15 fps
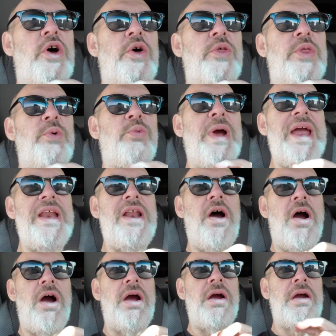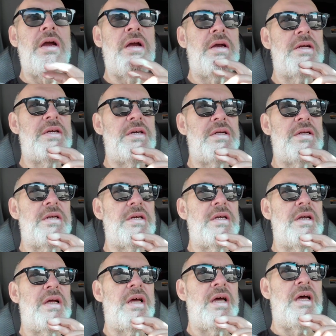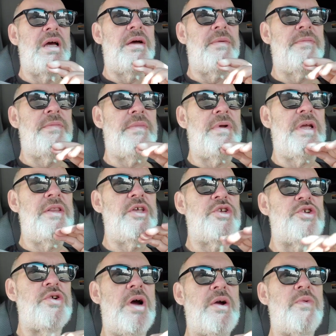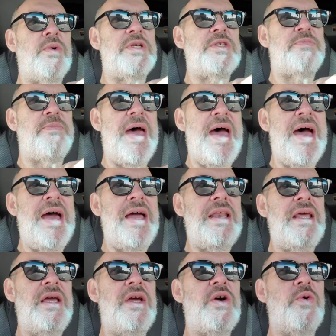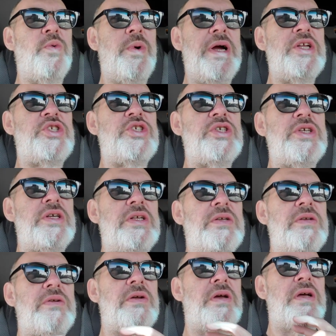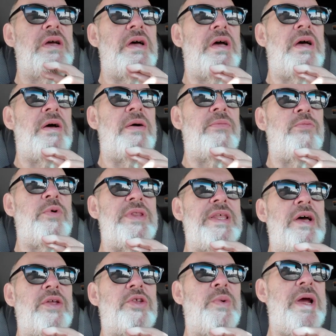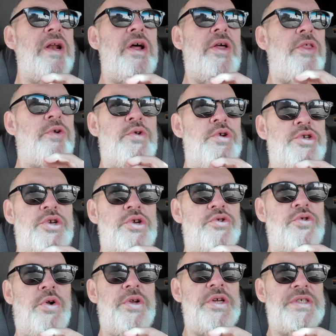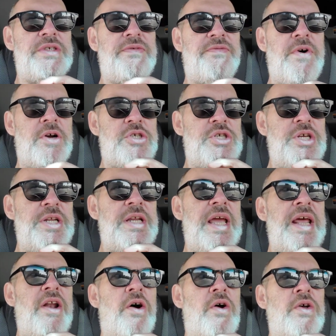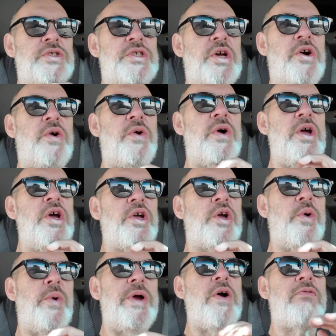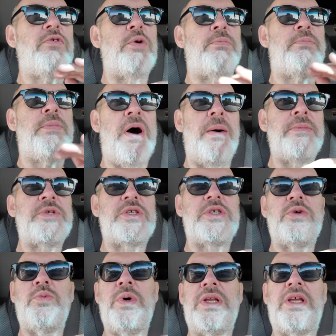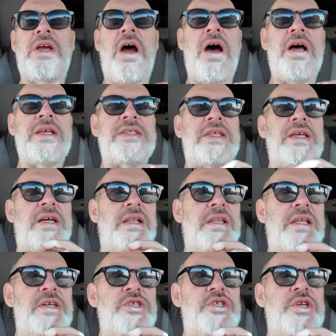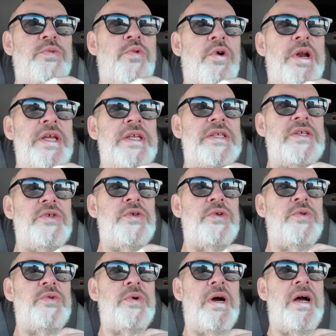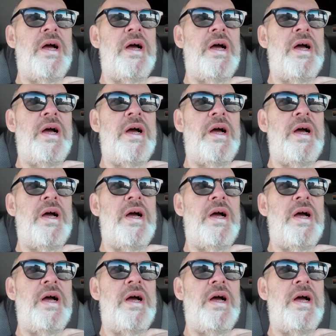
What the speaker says: the radar in the truck was bad, which without the radar, the cruise control doesn't function. And also, going over bumps would cause the collision warning to